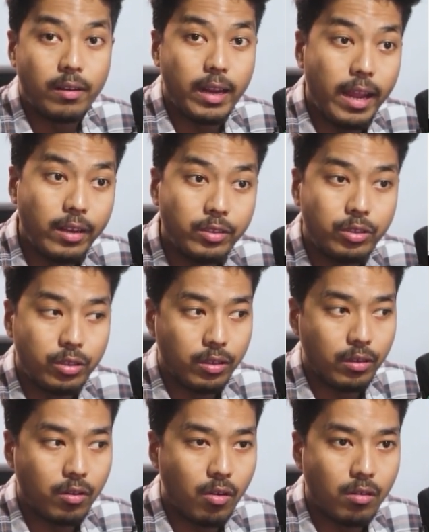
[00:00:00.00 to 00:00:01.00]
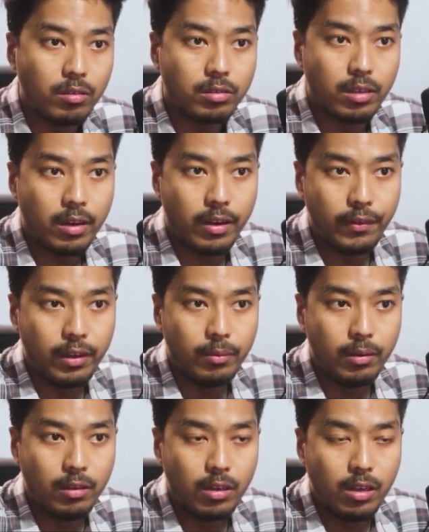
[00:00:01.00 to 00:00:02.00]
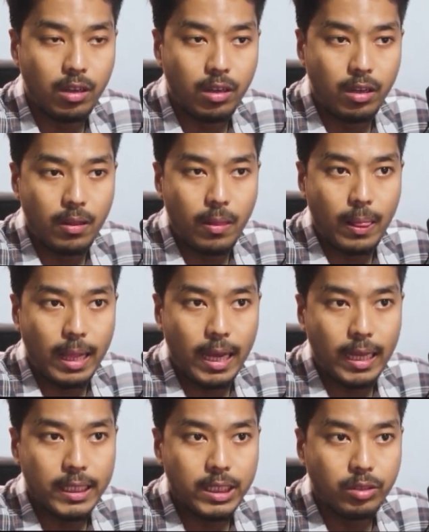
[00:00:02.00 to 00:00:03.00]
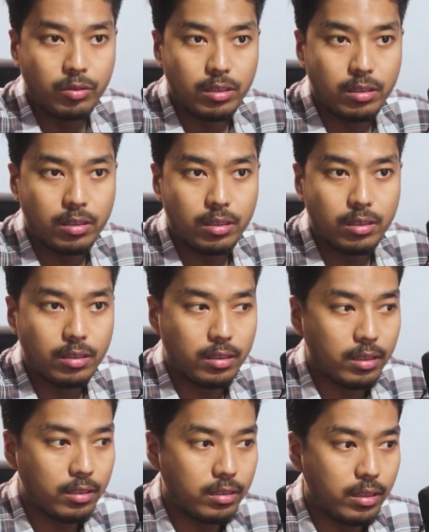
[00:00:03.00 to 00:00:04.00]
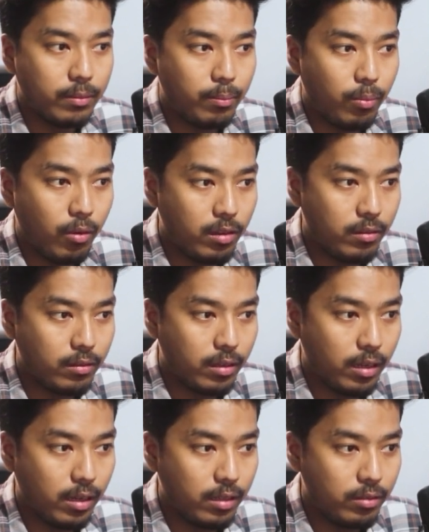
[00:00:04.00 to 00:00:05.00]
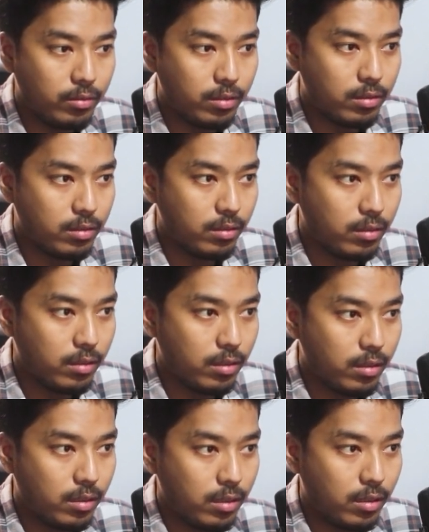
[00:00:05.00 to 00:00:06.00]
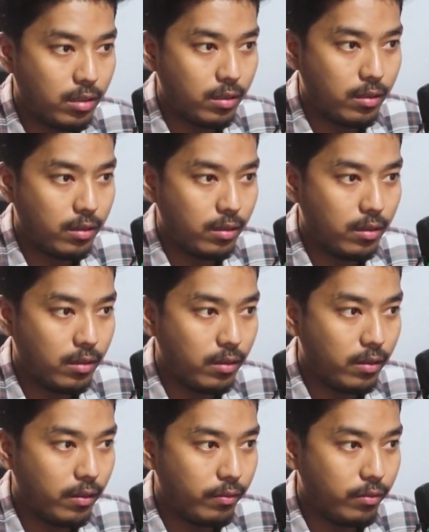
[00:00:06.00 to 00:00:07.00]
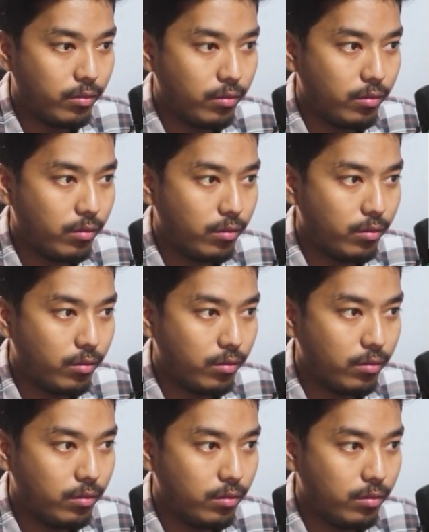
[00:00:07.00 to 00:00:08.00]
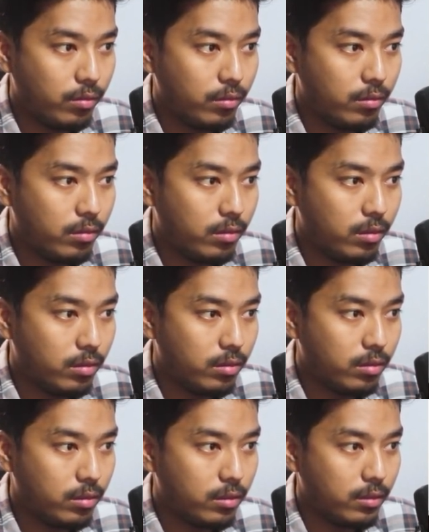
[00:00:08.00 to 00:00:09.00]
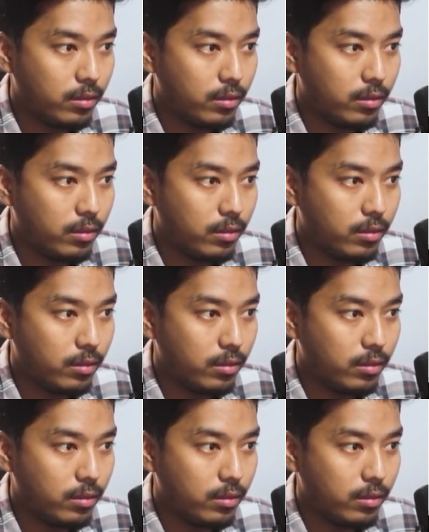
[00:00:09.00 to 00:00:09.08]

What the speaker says: edge corners are available, and you can let's say polygon, and you just have to do this.